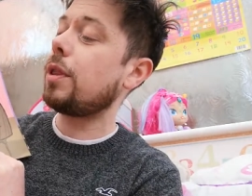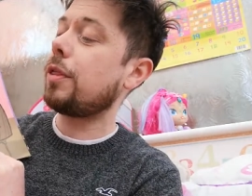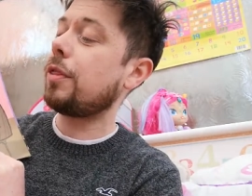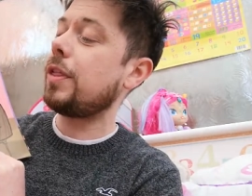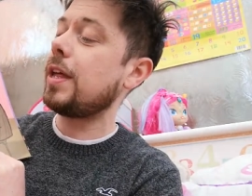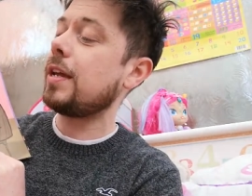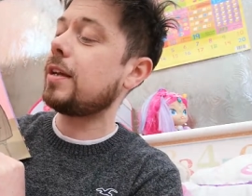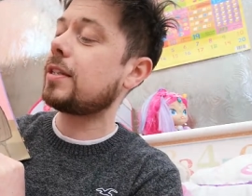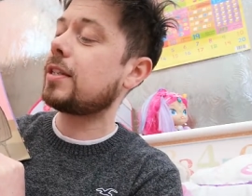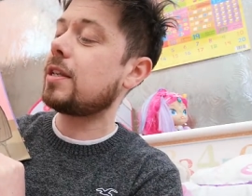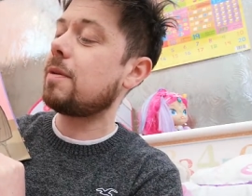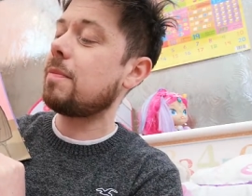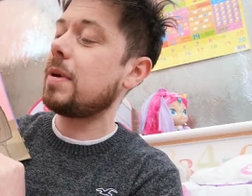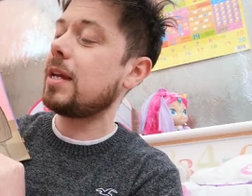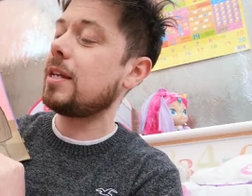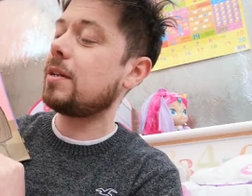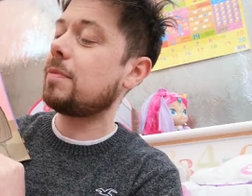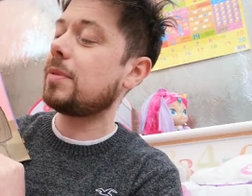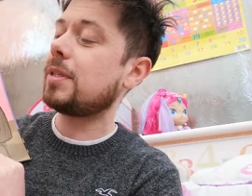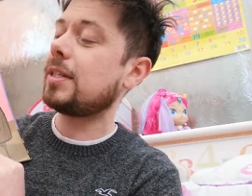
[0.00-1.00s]
the things that
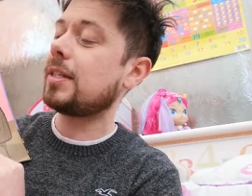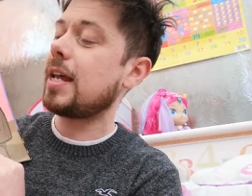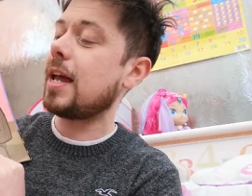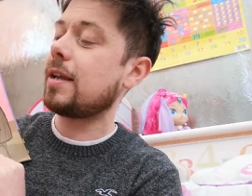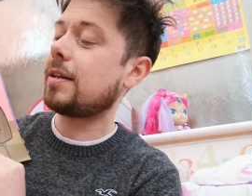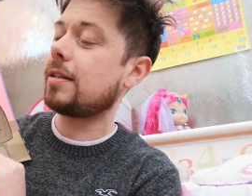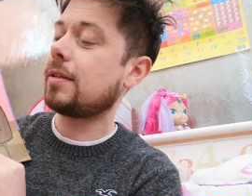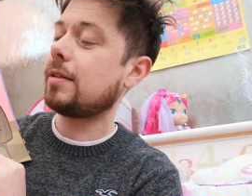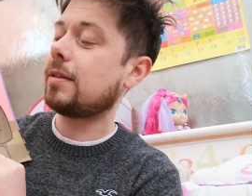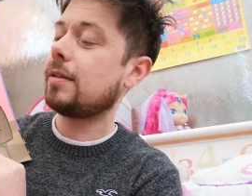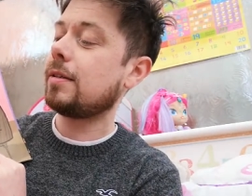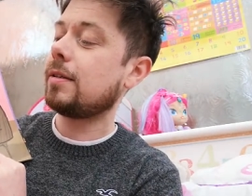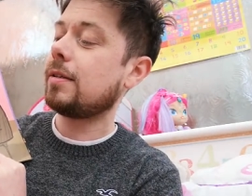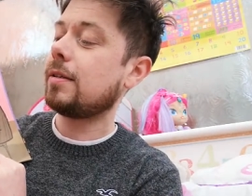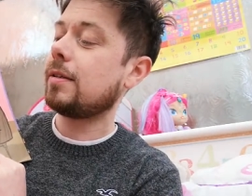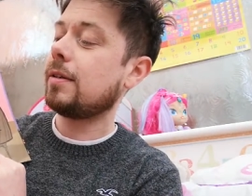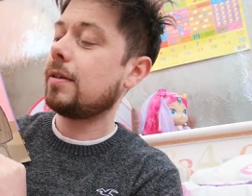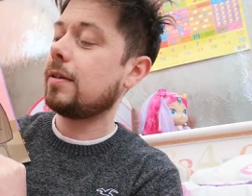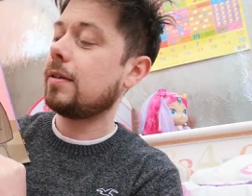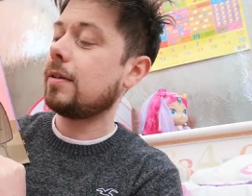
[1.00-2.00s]
made him sad.
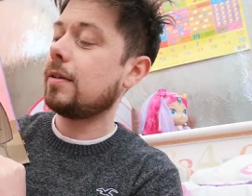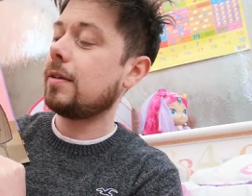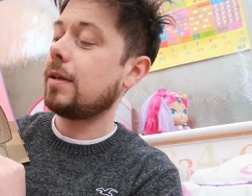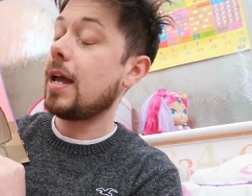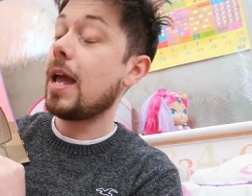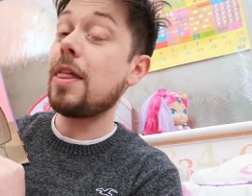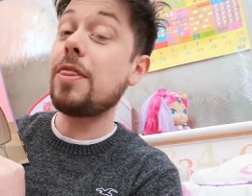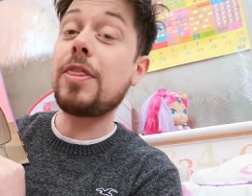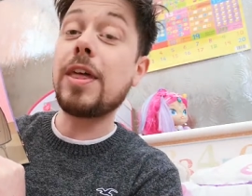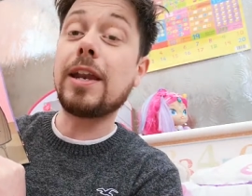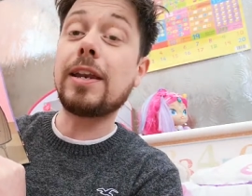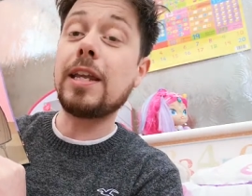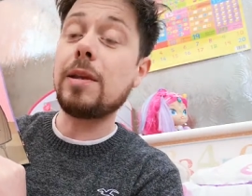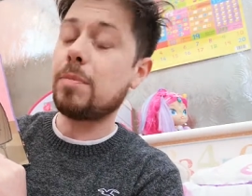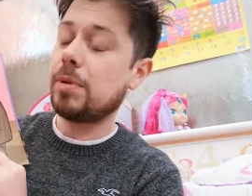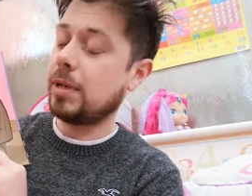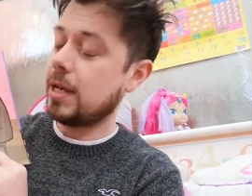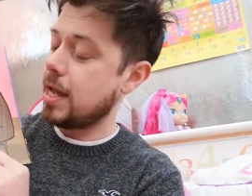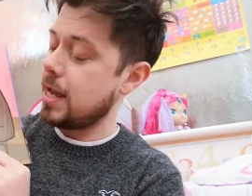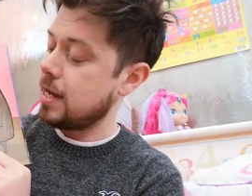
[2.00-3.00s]
And then
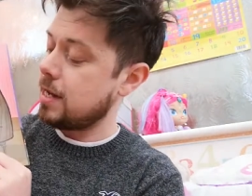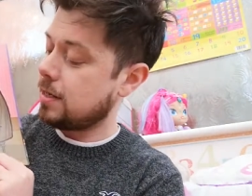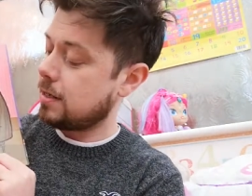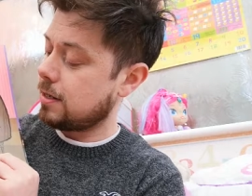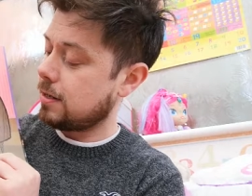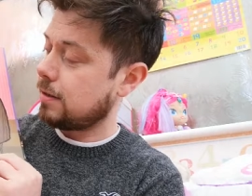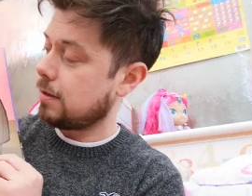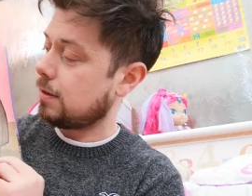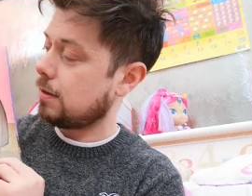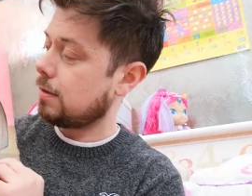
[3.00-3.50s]
he played.